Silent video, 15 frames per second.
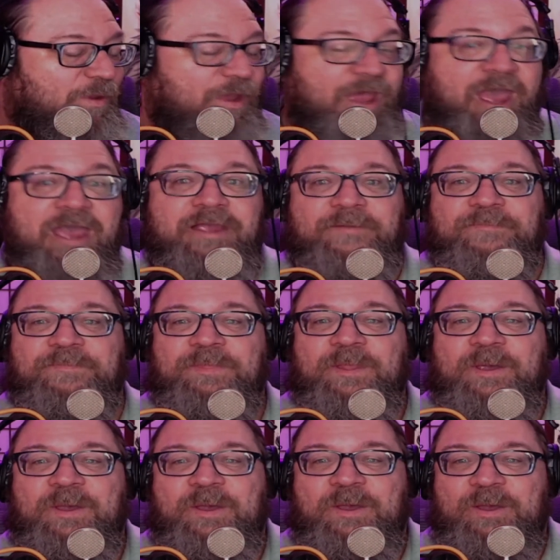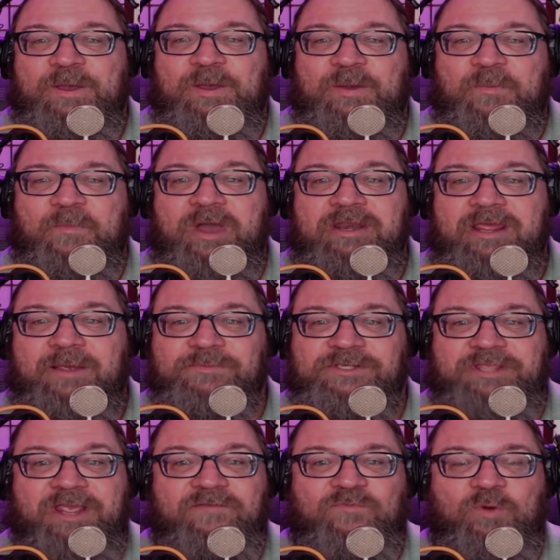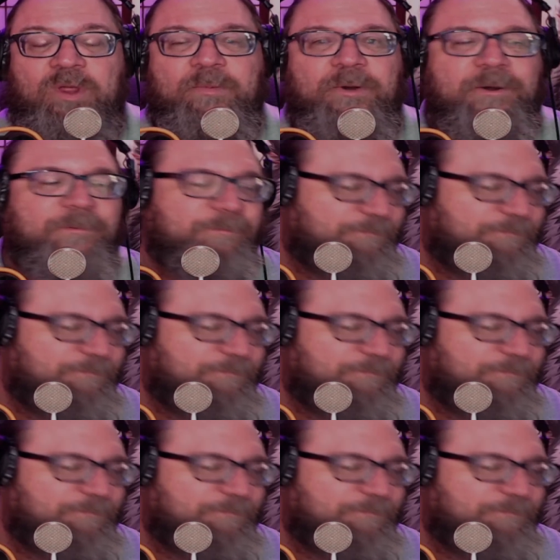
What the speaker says: Hey, my name's Dave Wilber.